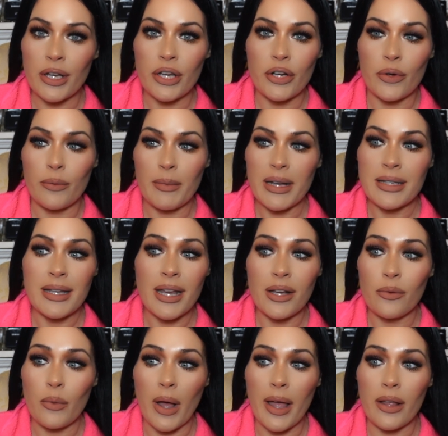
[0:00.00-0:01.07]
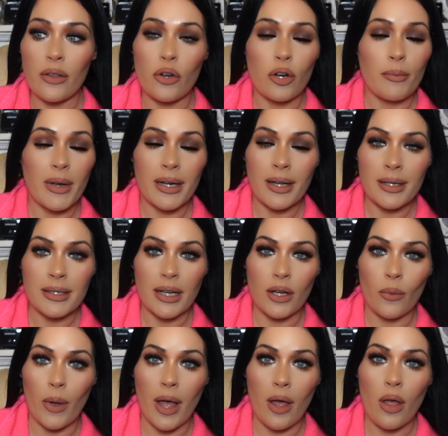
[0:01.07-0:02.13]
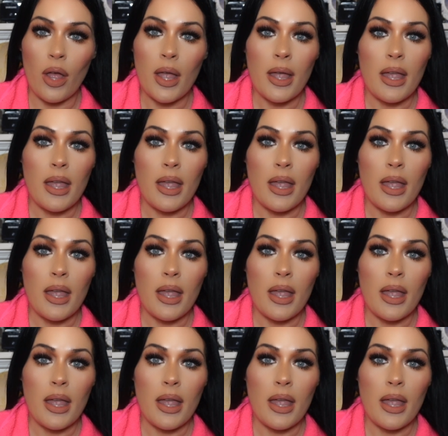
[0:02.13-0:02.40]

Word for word: You know, it might take a while or it might not take a while.